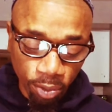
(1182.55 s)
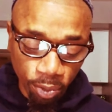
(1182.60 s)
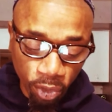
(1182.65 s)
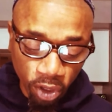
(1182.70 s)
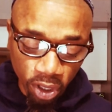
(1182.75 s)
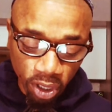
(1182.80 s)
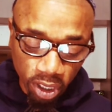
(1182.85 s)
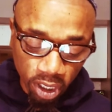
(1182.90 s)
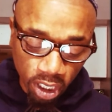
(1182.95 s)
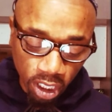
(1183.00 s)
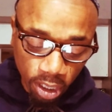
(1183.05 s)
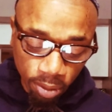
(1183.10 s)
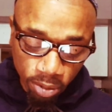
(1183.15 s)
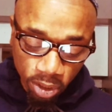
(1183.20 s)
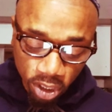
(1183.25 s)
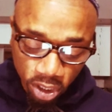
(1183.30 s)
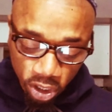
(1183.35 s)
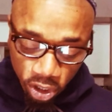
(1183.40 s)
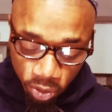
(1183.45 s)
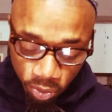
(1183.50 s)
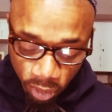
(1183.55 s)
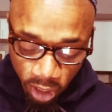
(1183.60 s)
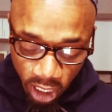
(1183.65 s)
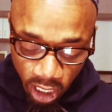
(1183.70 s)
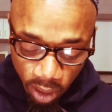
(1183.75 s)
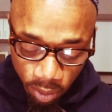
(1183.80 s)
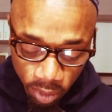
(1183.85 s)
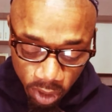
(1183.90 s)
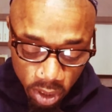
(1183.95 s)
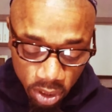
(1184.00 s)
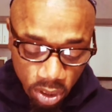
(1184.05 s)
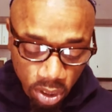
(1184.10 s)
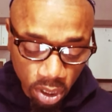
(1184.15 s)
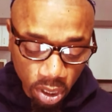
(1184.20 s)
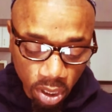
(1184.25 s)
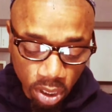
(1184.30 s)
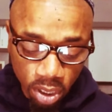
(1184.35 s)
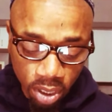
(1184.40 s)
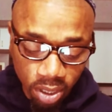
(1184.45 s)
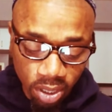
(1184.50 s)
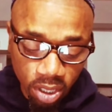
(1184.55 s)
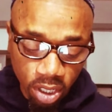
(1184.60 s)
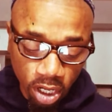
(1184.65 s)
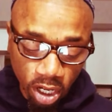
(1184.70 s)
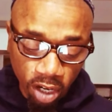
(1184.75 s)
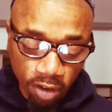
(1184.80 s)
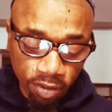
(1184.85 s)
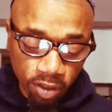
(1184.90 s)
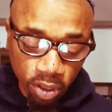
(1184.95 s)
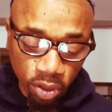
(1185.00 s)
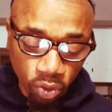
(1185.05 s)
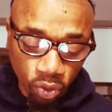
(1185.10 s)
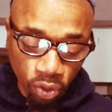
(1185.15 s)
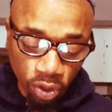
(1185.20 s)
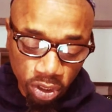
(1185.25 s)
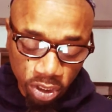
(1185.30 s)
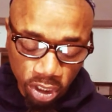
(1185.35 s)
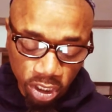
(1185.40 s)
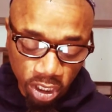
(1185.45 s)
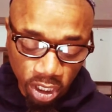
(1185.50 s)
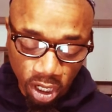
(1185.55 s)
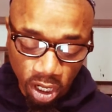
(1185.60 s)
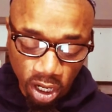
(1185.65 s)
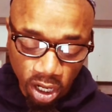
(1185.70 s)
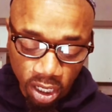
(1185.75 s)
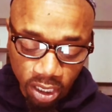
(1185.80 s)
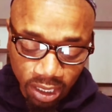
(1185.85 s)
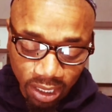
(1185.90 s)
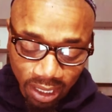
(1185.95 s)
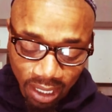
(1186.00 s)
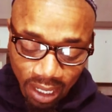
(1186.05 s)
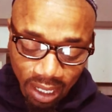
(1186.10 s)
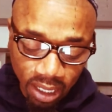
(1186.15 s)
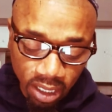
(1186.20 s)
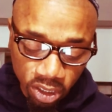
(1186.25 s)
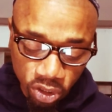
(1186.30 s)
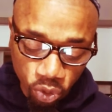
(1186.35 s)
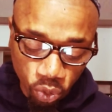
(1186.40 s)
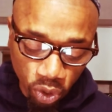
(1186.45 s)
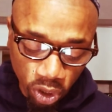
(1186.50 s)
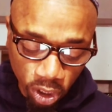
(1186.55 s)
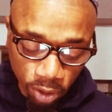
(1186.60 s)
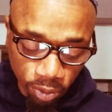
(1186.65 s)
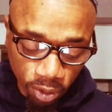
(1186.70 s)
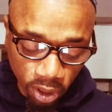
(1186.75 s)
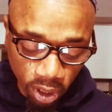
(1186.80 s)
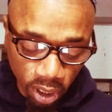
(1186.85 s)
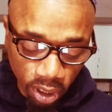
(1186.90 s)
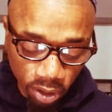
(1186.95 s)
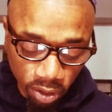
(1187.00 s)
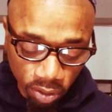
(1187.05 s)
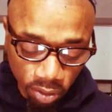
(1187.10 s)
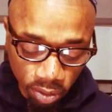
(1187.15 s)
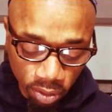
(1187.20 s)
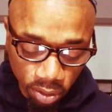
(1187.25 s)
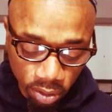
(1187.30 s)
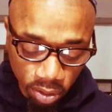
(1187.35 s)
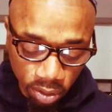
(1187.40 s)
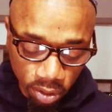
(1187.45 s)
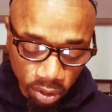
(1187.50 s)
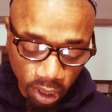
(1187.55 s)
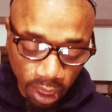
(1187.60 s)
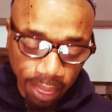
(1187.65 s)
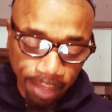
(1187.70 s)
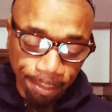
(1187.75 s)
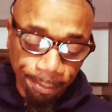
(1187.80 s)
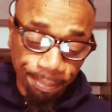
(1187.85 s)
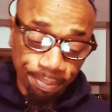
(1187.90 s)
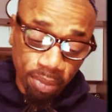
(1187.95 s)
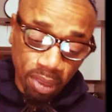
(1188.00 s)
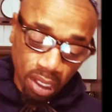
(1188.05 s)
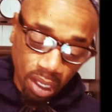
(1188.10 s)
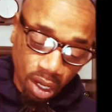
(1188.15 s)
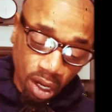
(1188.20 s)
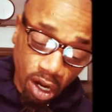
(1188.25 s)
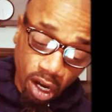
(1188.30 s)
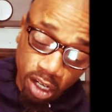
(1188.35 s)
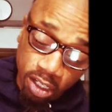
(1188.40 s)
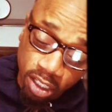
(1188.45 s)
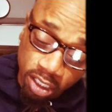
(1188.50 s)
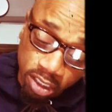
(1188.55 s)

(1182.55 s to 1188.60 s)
but keep the commandments of the Lord your God that I enjoin upon you. All right,